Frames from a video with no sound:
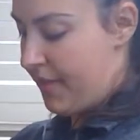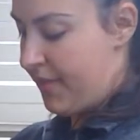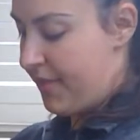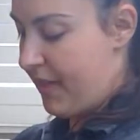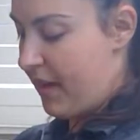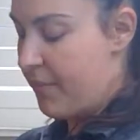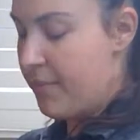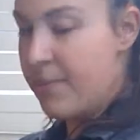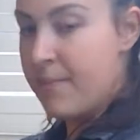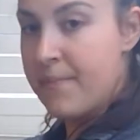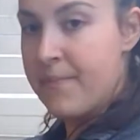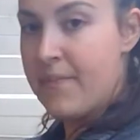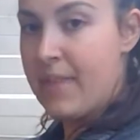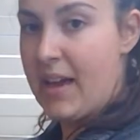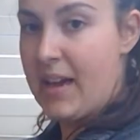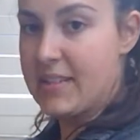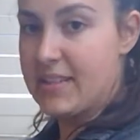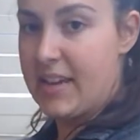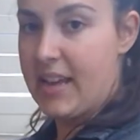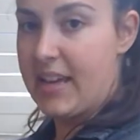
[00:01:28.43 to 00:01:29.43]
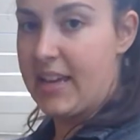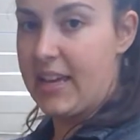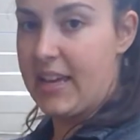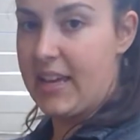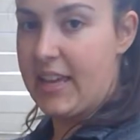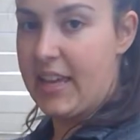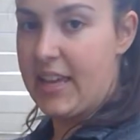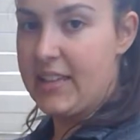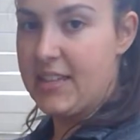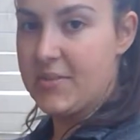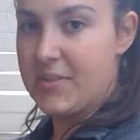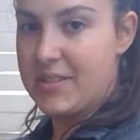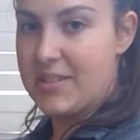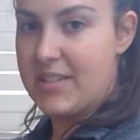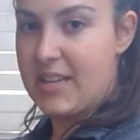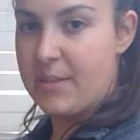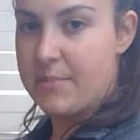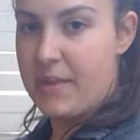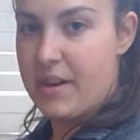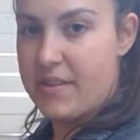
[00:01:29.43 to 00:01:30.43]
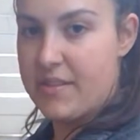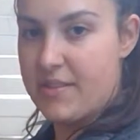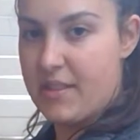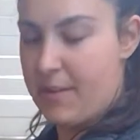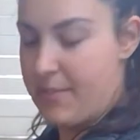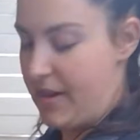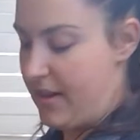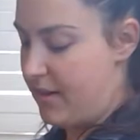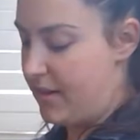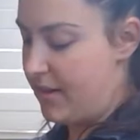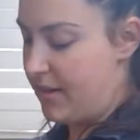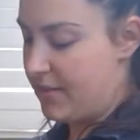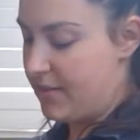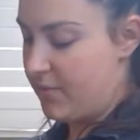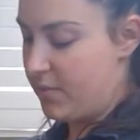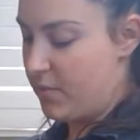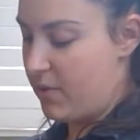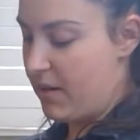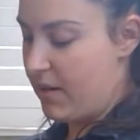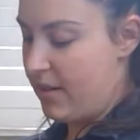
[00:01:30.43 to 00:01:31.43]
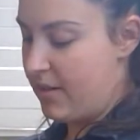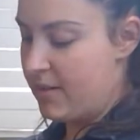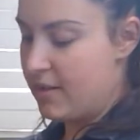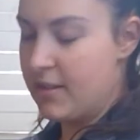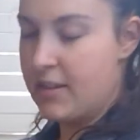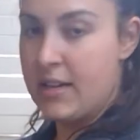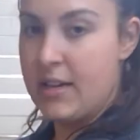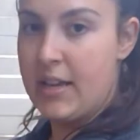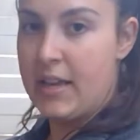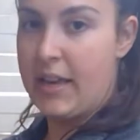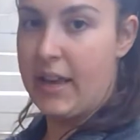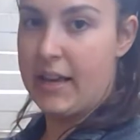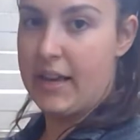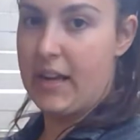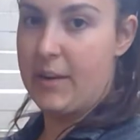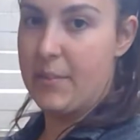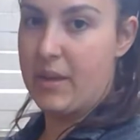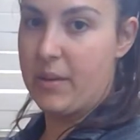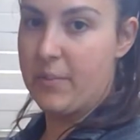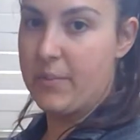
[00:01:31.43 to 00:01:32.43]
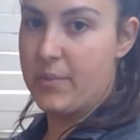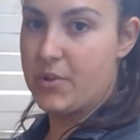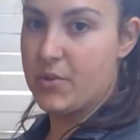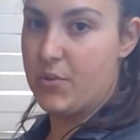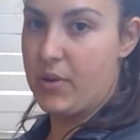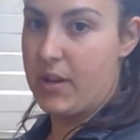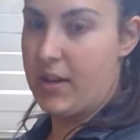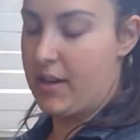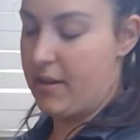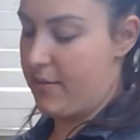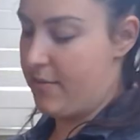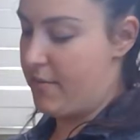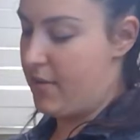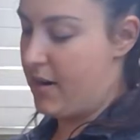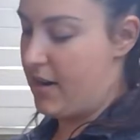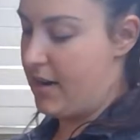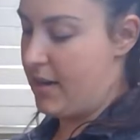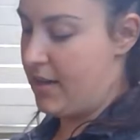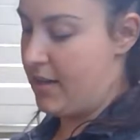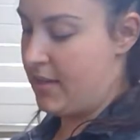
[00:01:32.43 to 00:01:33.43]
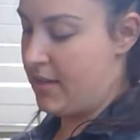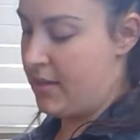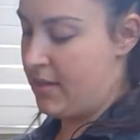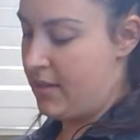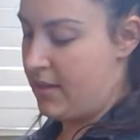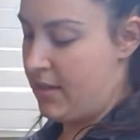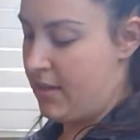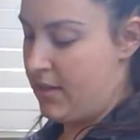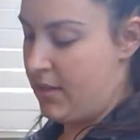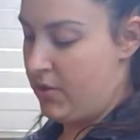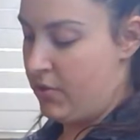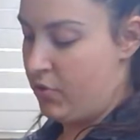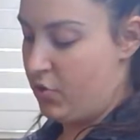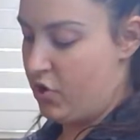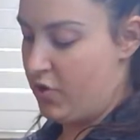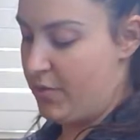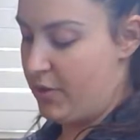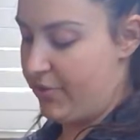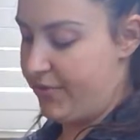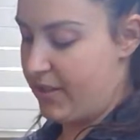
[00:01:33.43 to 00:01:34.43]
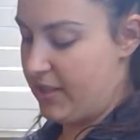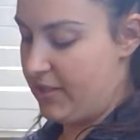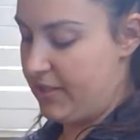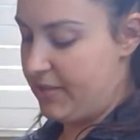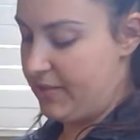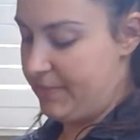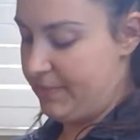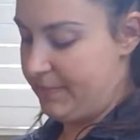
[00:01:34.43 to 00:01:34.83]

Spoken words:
thumb as an anchor again, so I stick my thumb out nice and wide, and I come in between my 2 middle fingers.